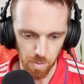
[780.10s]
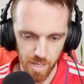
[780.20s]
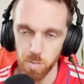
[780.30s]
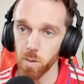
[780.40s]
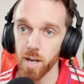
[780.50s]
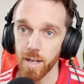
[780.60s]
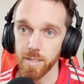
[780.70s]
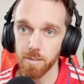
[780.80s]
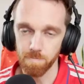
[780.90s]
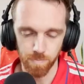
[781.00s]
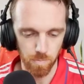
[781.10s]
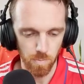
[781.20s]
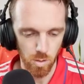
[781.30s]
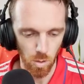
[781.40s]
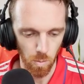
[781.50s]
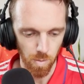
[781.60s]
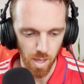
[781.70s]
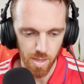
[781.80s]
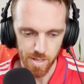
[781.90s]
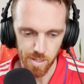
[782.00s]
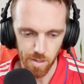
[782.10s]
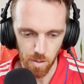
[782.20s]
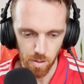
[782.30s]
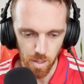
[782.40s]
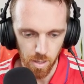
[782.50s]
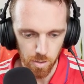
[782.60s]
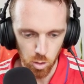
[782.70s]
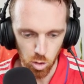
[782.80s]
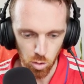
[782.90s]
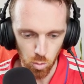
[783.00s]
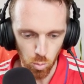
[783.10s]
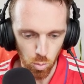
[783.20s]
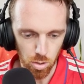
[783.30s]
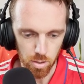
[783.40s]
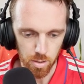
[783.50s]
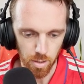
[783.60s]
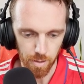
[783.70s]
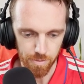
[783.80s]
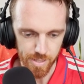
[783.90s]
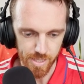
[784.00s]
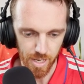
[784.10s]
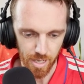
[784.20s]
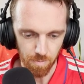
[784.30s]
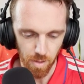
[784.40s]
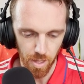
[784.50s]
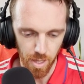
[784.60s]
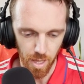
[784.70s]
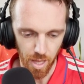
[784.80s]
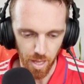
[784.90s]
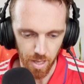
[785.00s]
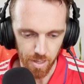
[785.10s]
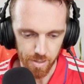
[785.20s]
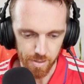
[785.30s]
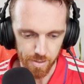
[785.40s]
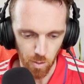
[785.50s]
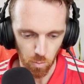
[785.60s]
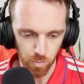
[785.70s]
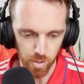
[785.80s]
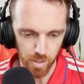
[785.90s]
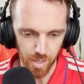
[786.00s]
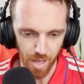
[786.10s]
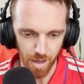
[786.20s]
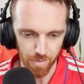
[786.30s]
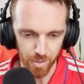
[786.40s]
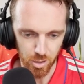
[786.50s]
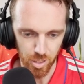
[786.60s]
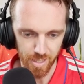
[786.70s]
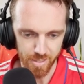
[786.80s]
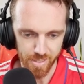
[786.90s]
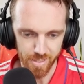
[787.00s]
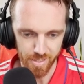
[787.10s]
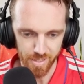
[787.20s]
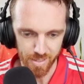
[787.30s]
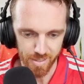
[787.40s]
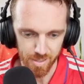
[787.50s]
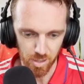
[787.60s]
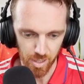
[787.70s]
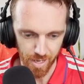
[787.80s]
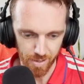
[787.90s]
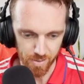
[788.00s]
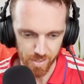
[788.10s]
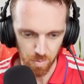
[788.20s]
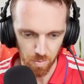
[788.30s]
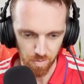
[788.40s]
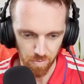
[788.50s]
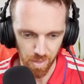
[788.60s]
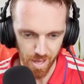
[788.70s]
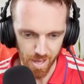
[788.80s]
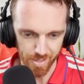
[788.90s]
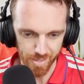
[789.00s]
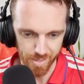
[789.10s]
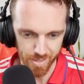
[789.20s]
that's pretty nice. So that's a little tour of the city, and hopefully you have a chance to check out some of that.